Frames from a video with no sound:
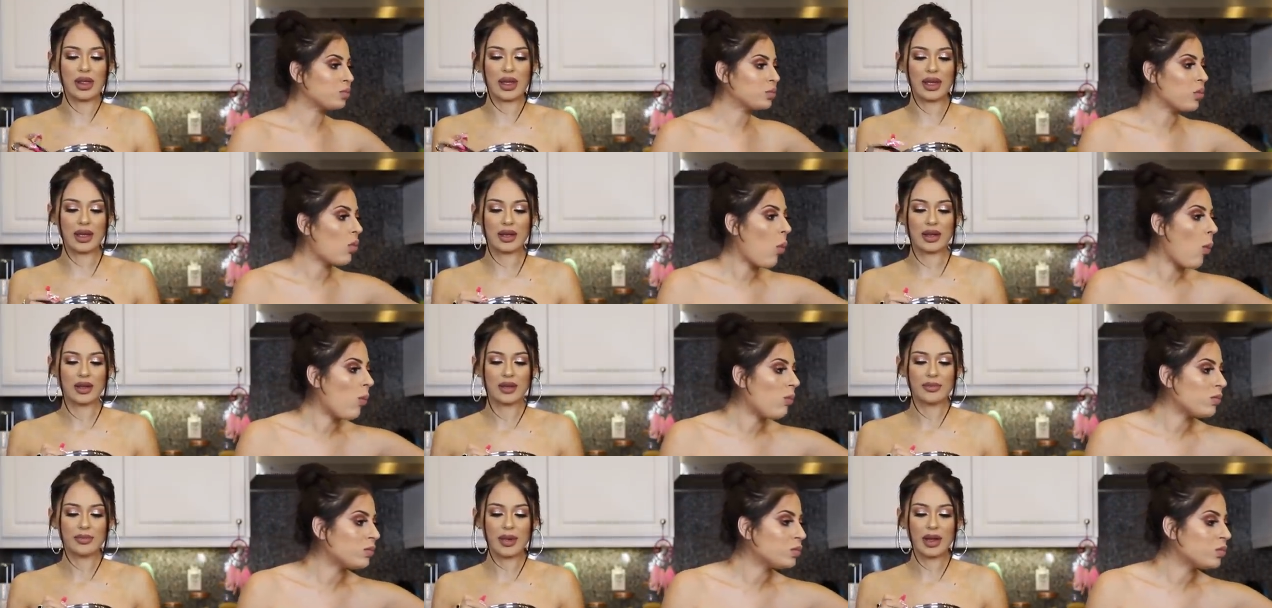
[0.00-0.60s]
Speaker 1: Like,
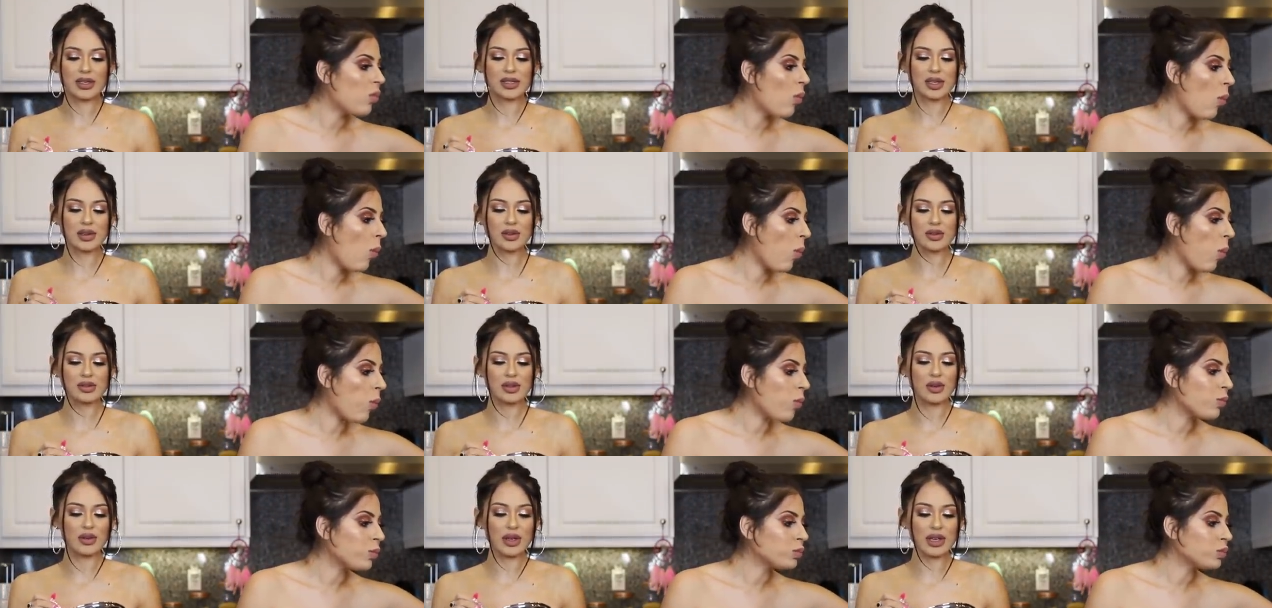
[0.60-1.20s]

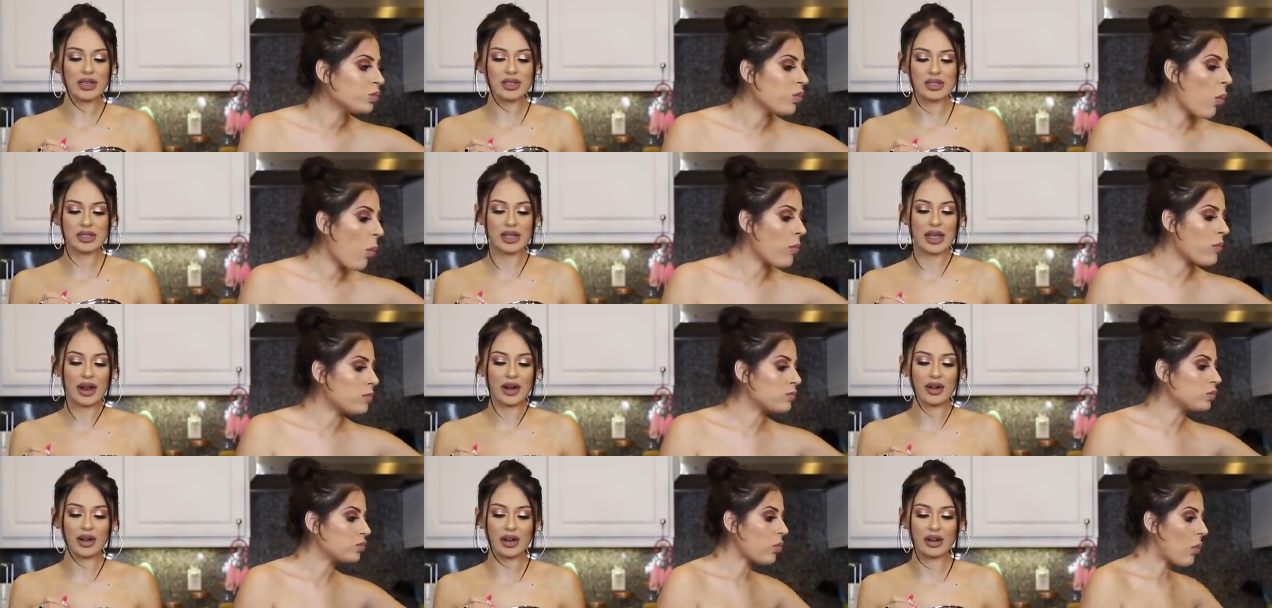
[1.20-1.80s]
Mexico's low key
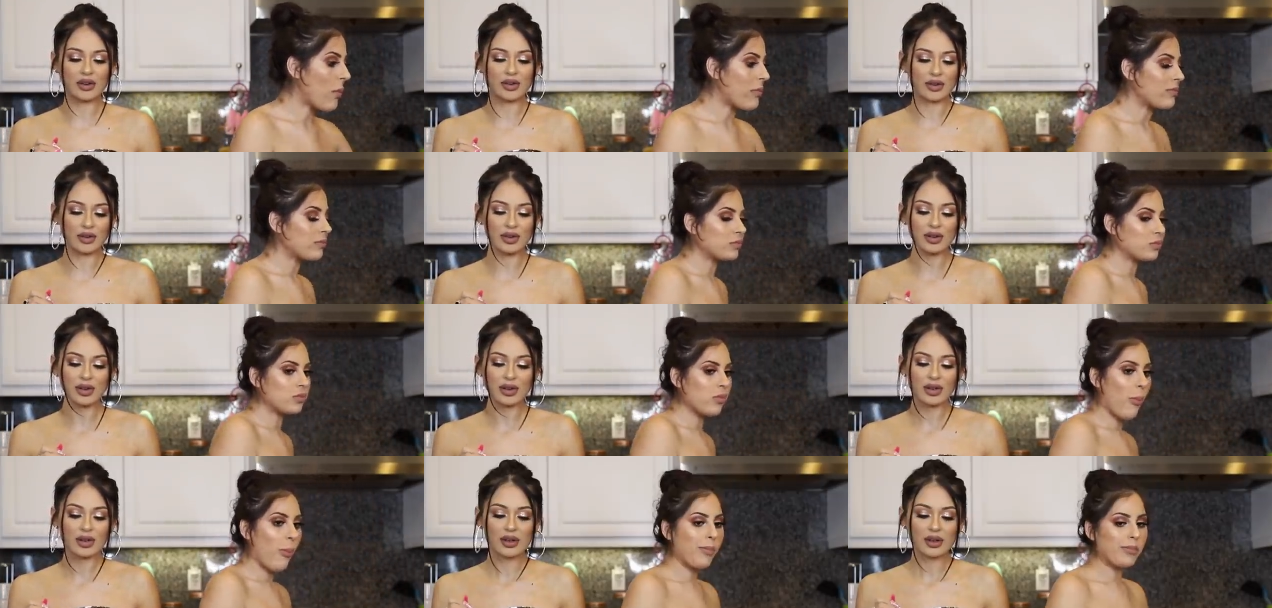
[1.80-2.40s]
scary, dude.
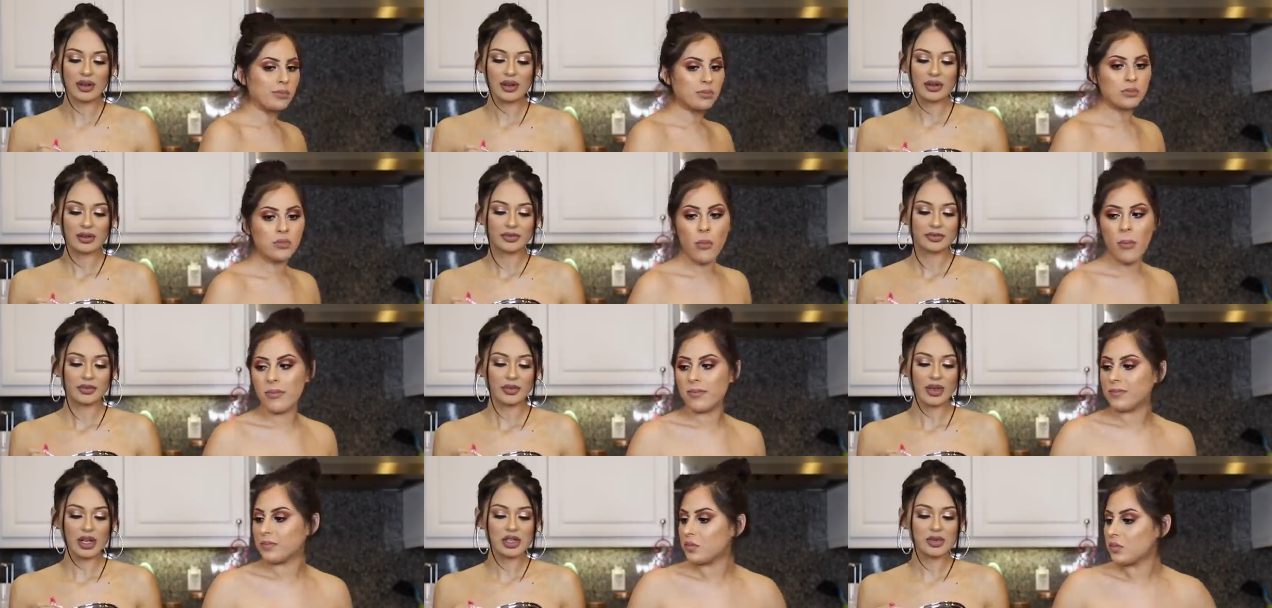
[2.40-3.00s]

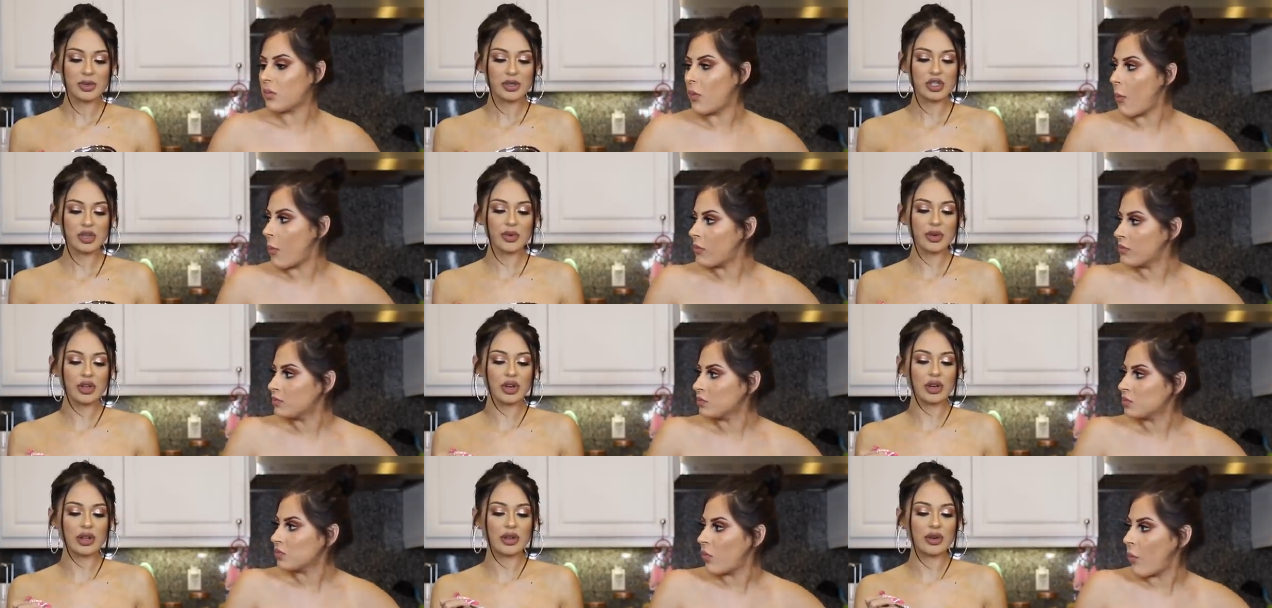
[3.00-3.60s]
Especially
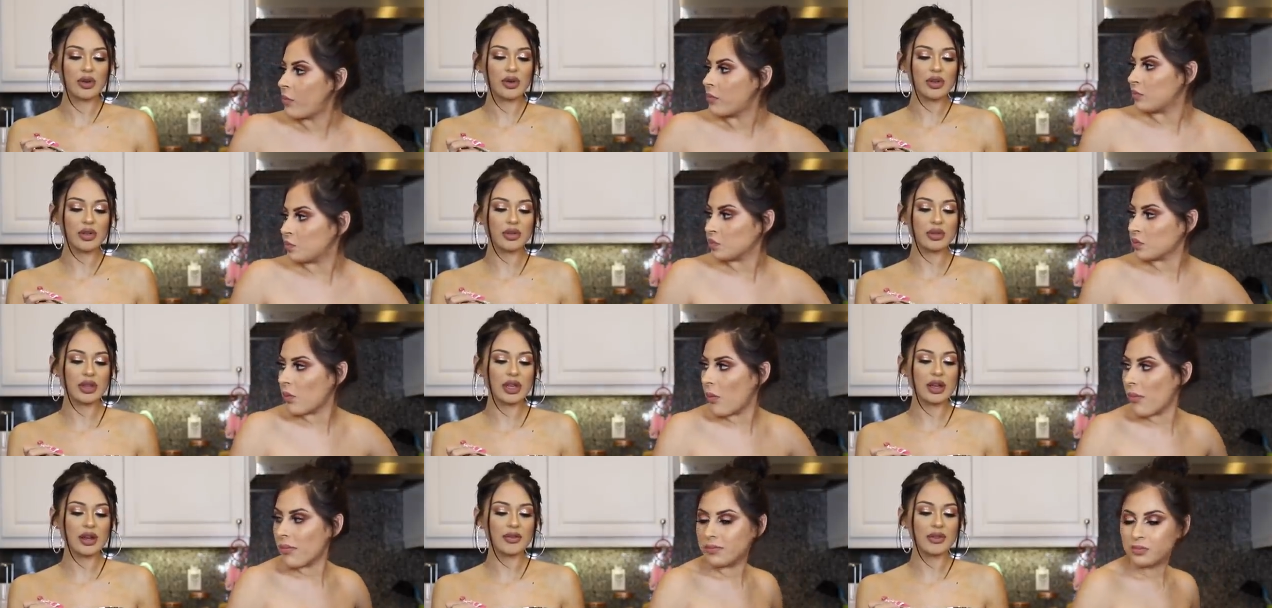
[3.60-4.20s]
when you're little,
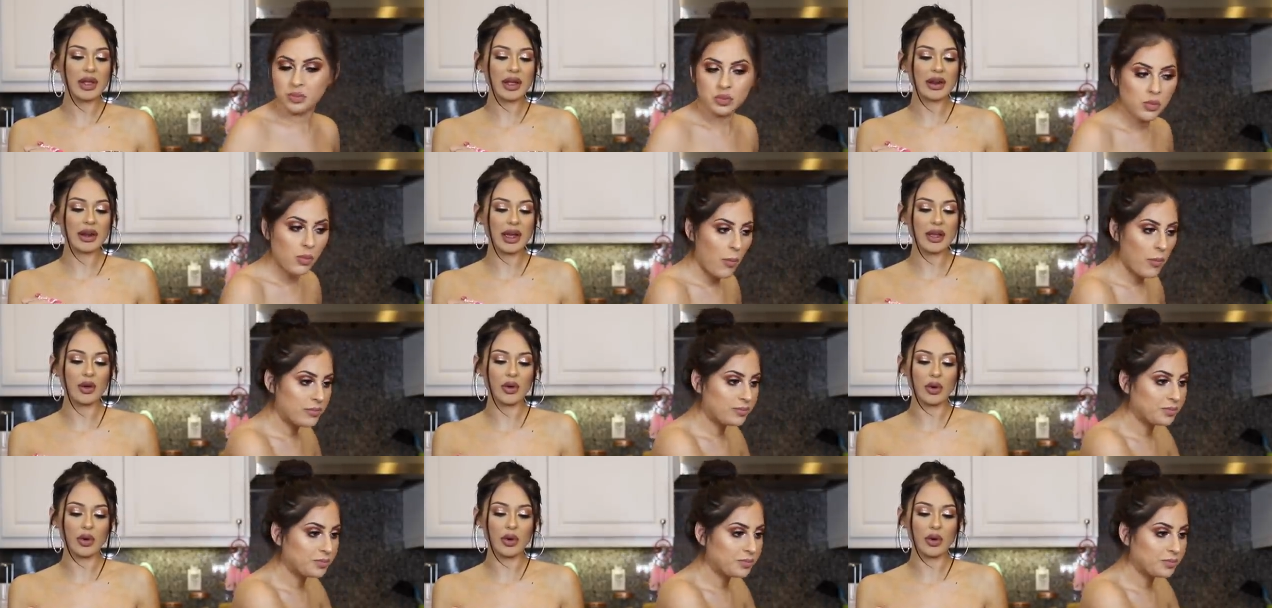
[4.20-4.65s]
you think of like La